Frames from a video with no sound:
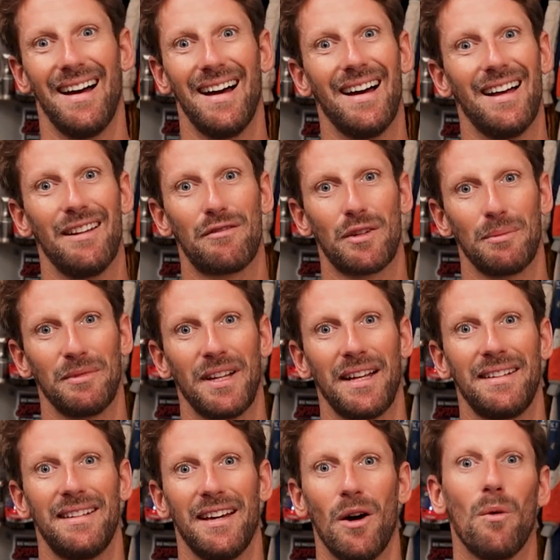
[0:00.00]
And from
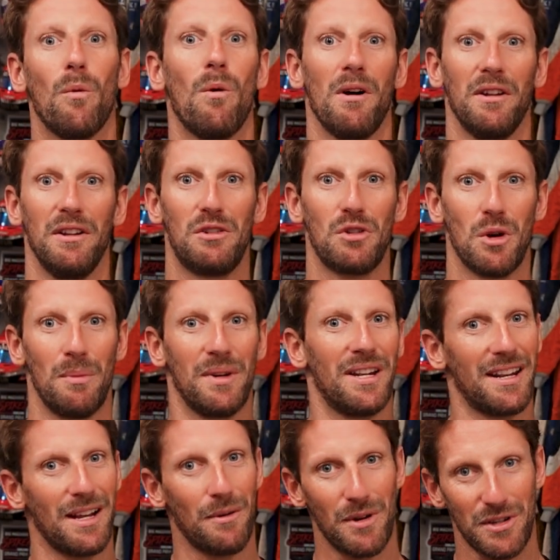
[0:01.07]
that day onward, they told me
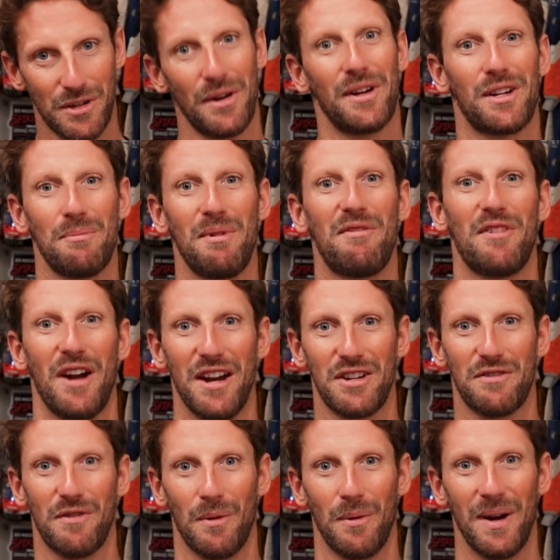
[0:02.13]
that I was going to be
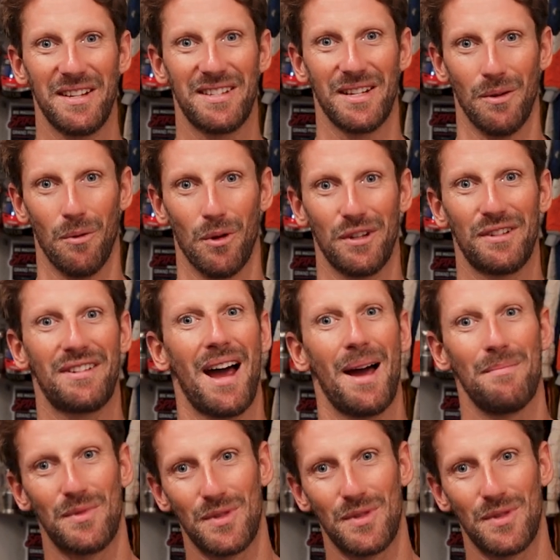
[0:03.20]
French for racing all the time.